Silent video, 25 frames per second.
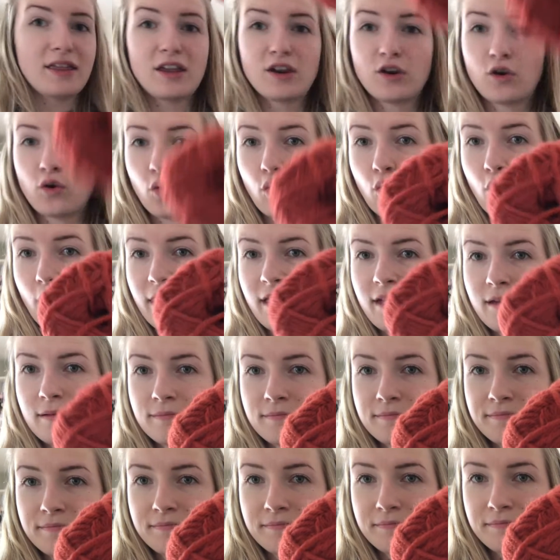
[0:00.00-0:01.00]
then Koi.
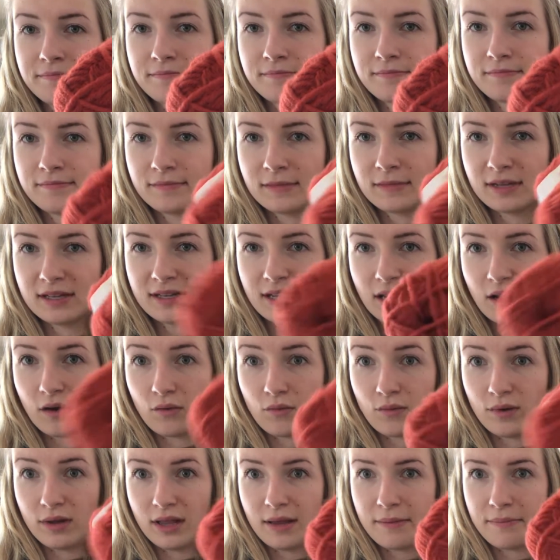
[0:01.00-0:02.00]
It's like a
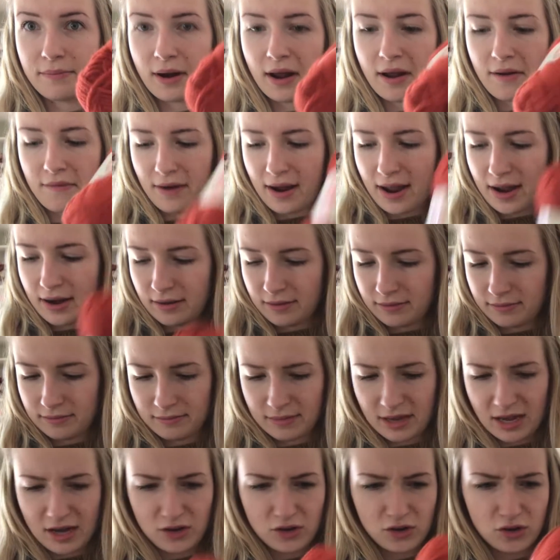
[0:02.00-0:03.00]
really bright
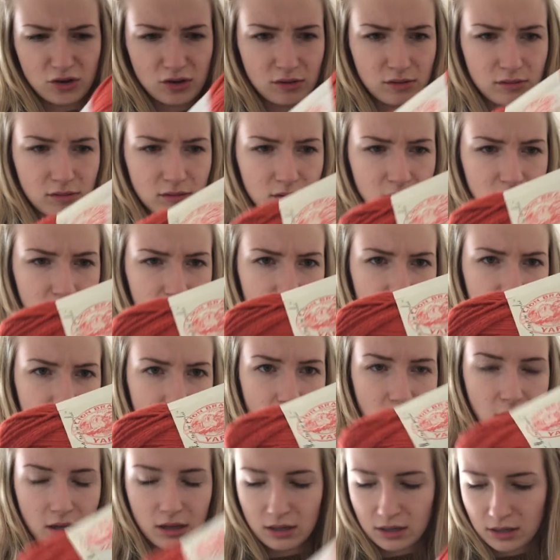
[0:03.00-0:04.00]
red-ish
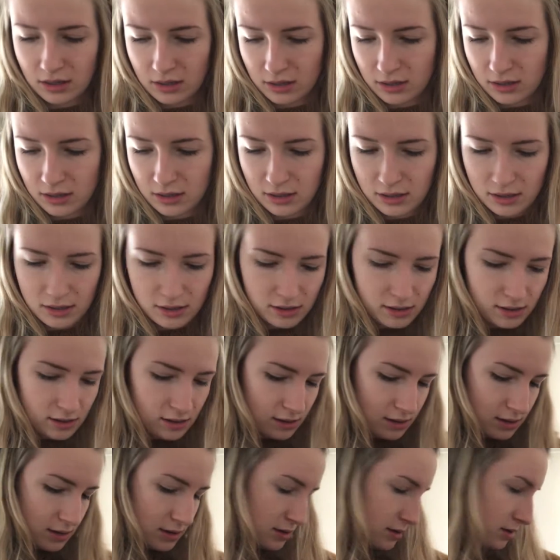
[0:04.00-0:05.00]
color.
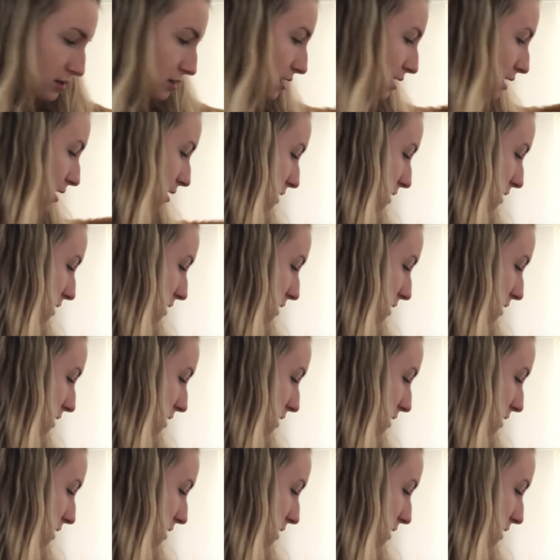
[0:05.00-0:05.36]
And